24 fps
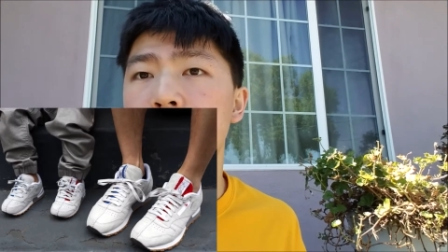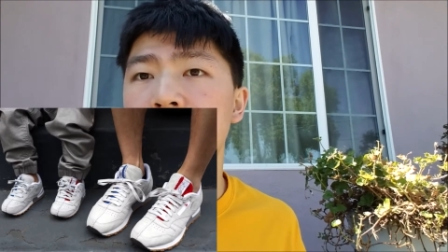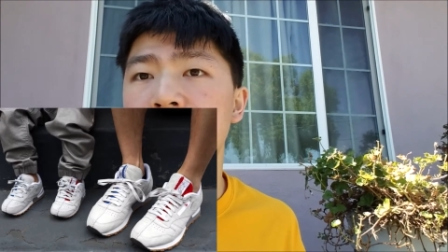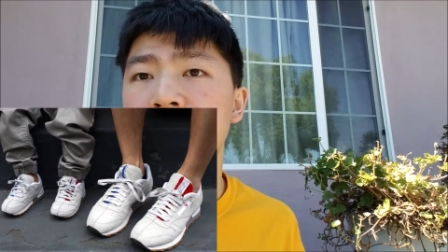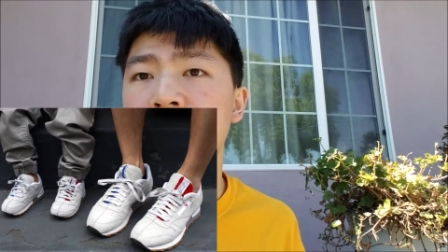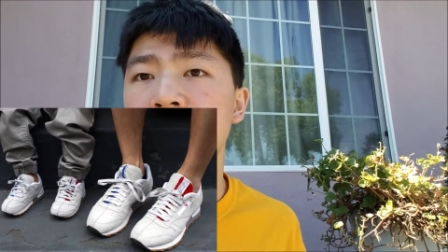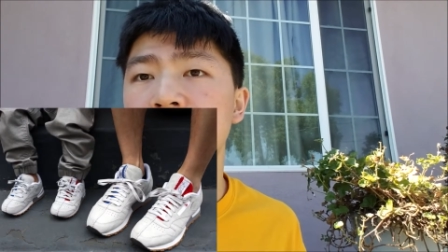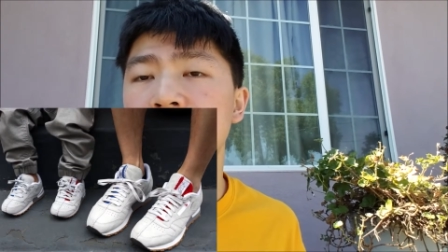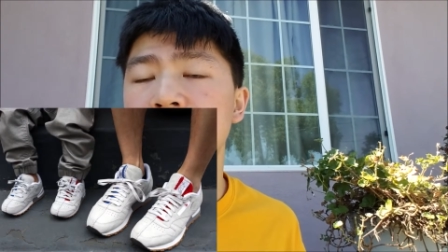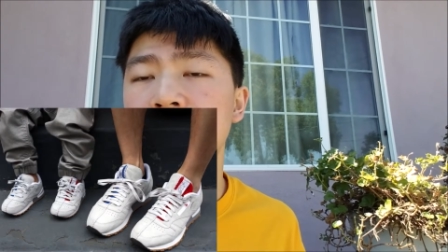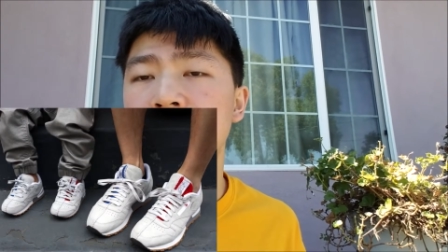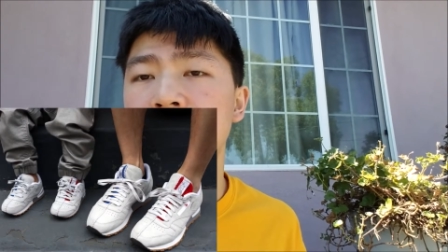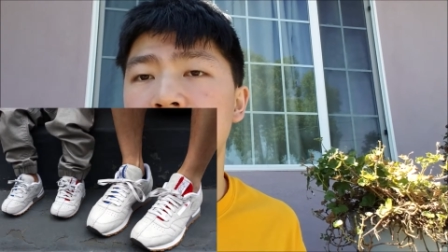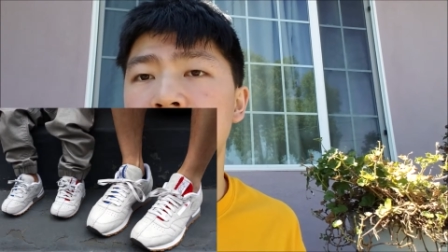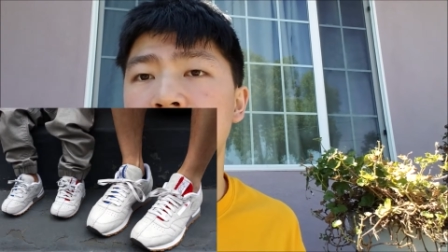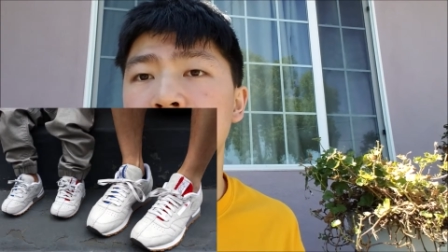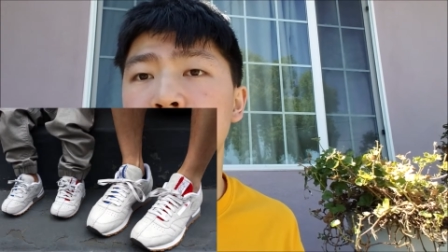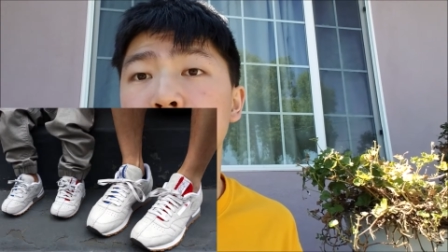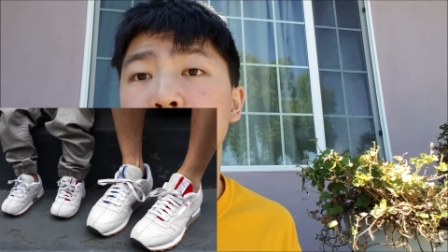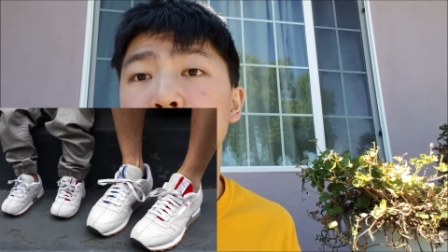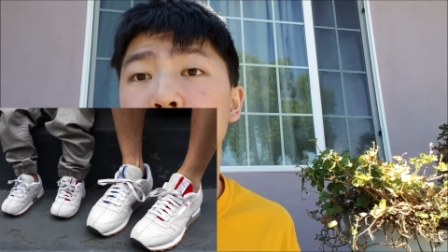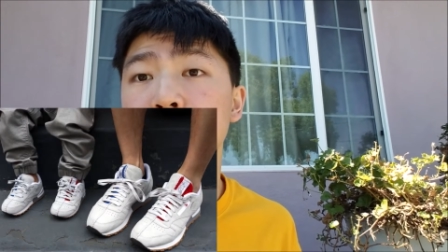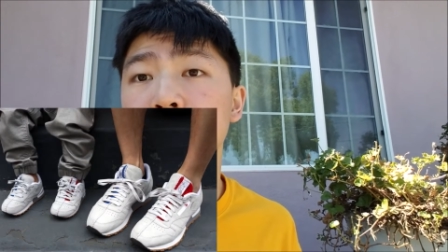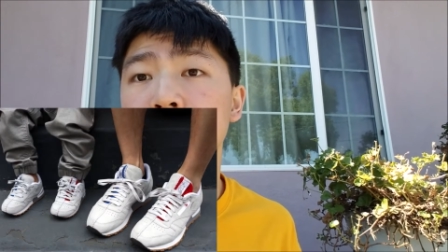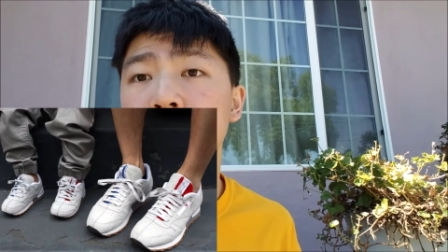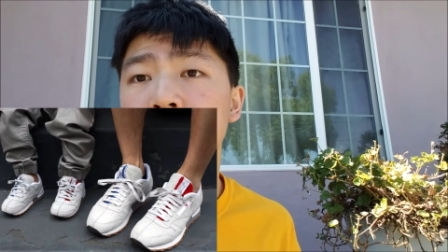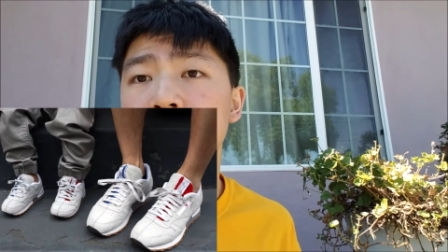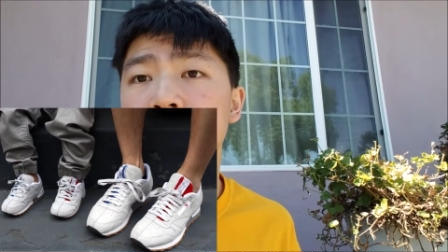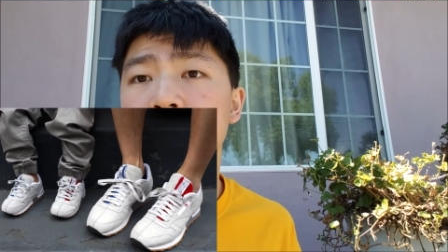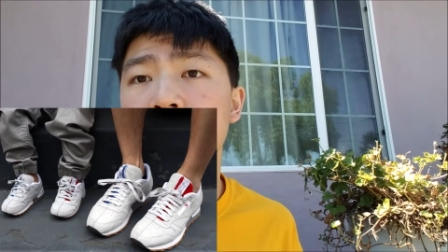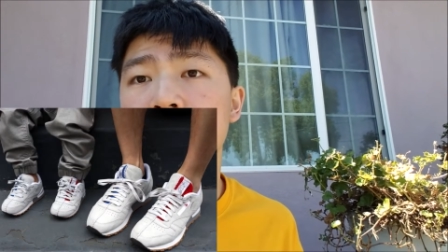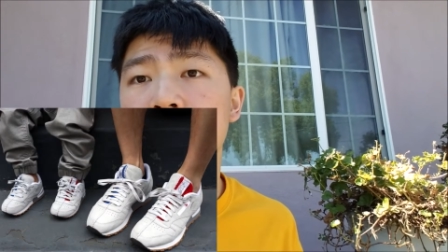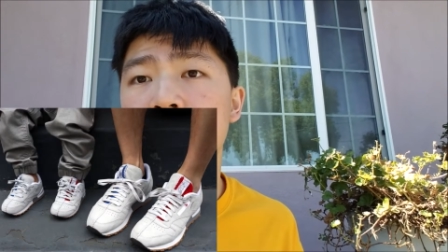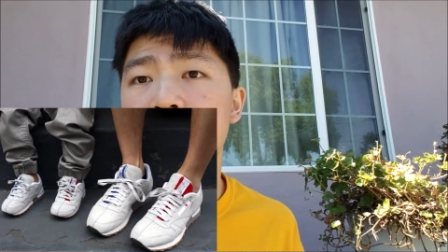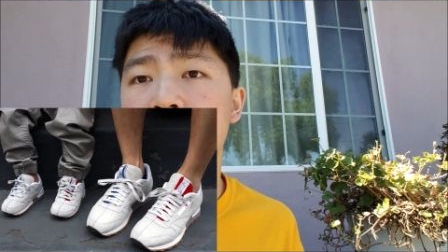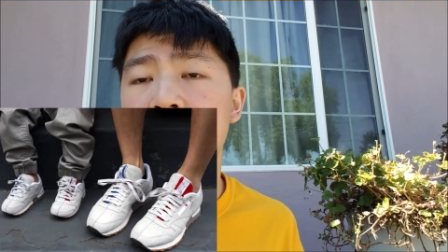with his uh, neutral,
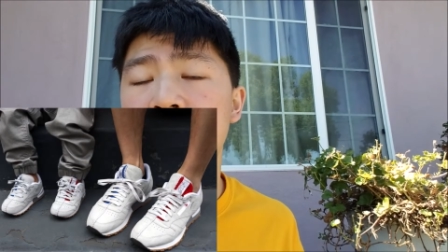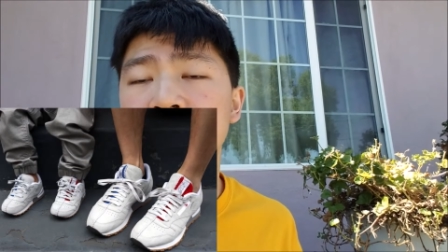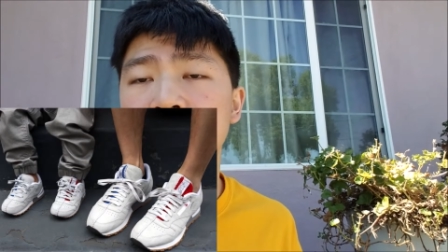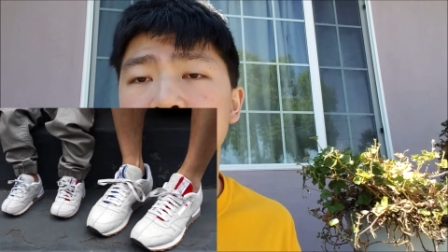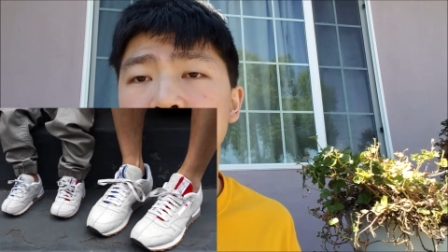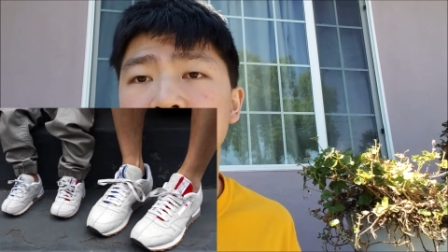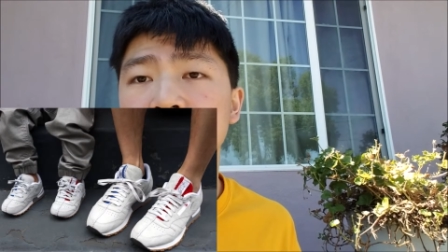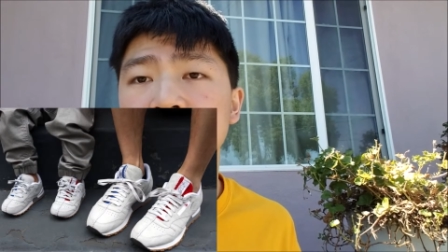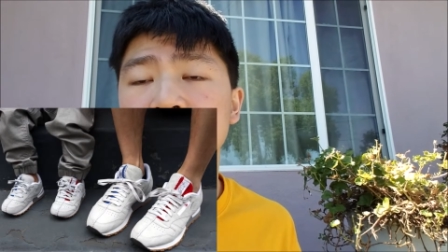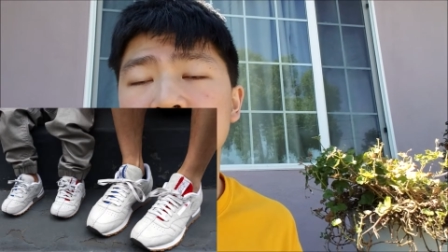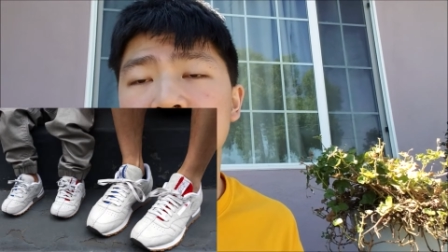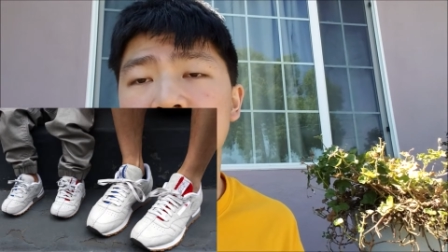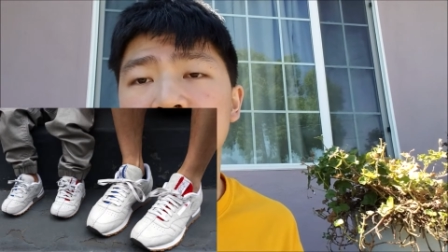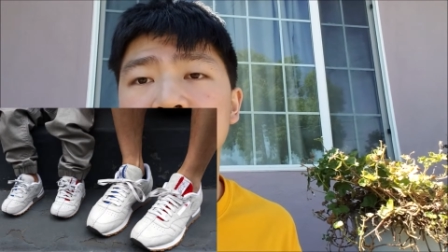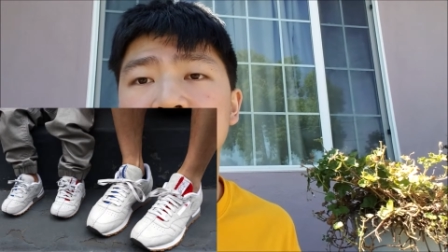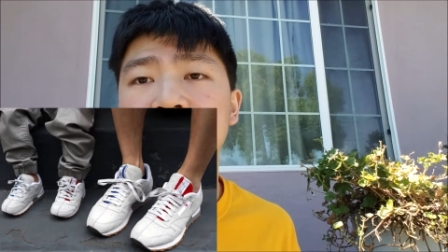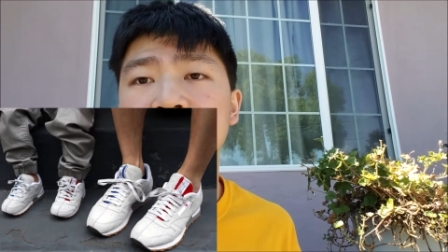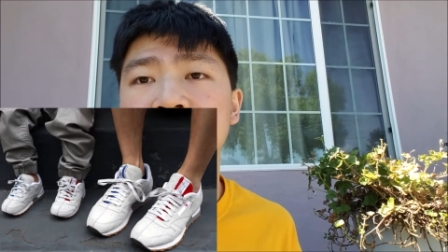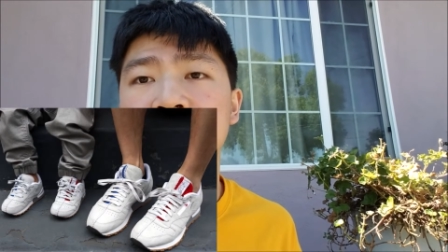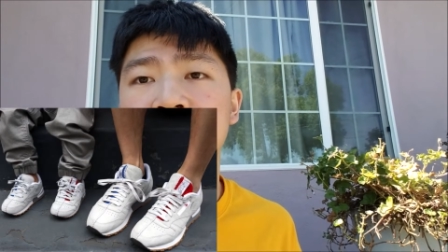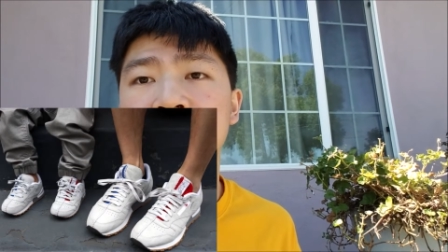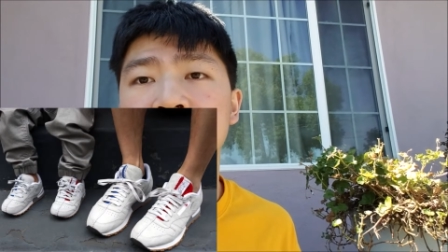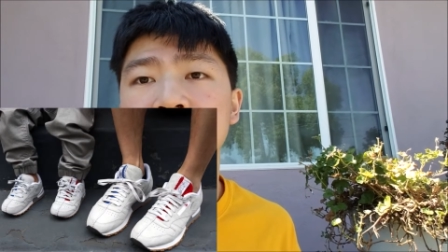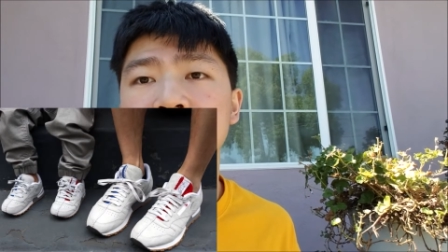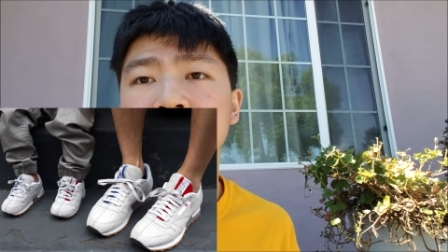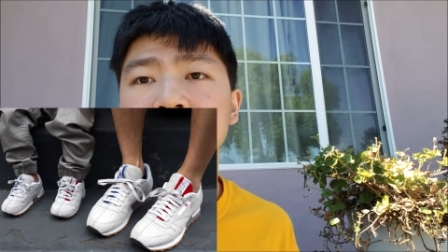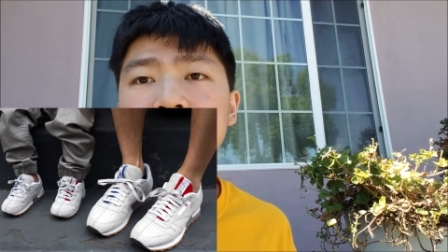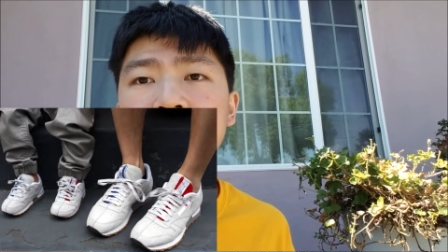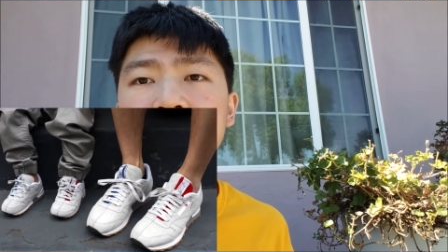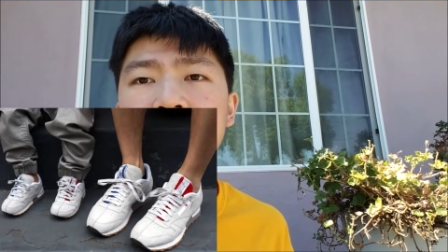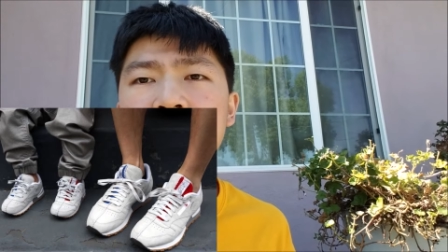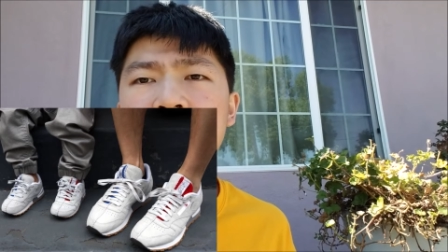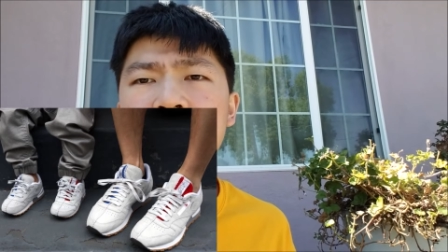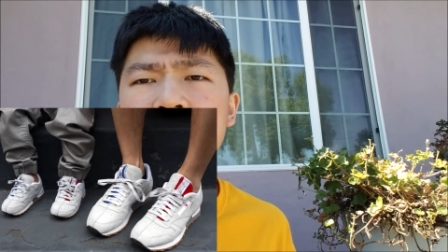and that was a classic leather.